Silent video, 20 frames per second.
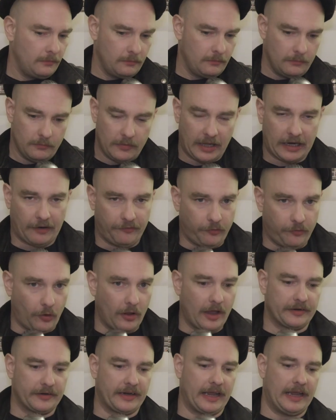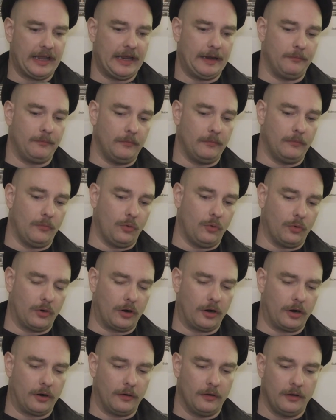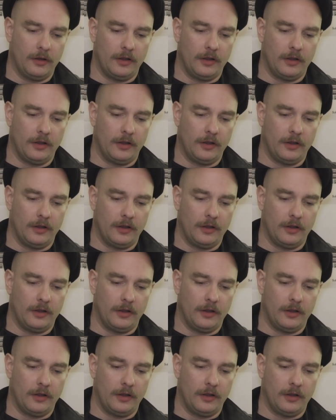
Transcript: like a Fallout game or